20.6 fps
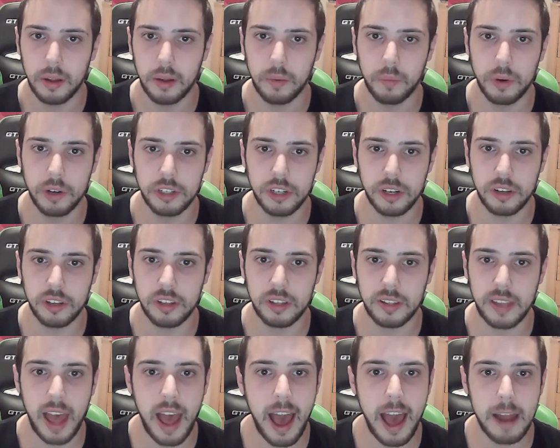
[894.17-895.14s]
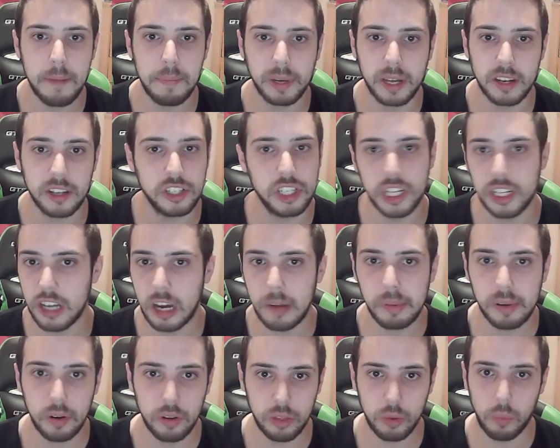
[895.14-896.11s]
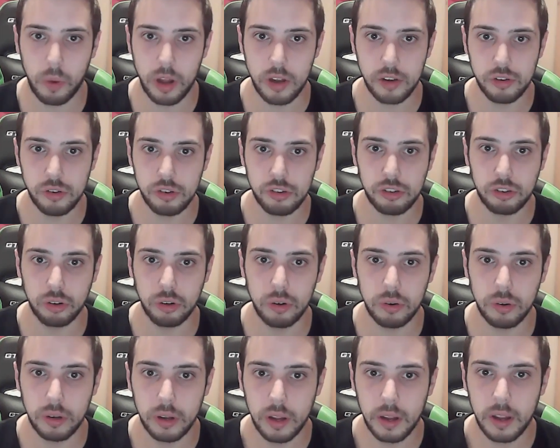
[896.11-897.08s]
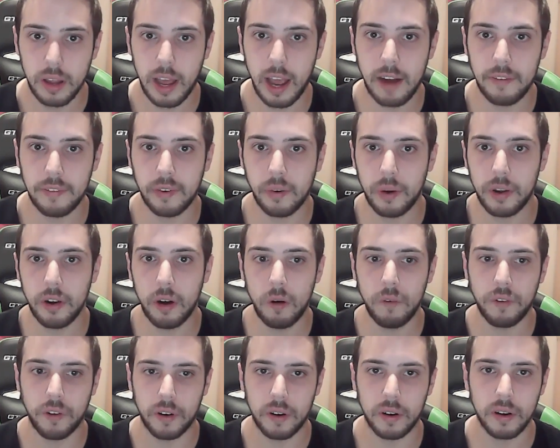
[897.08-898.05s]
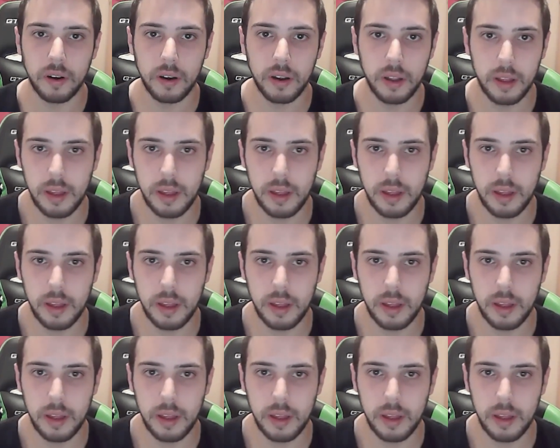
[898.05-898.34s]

Which is sad, because GW are the ones who screwed everyone over.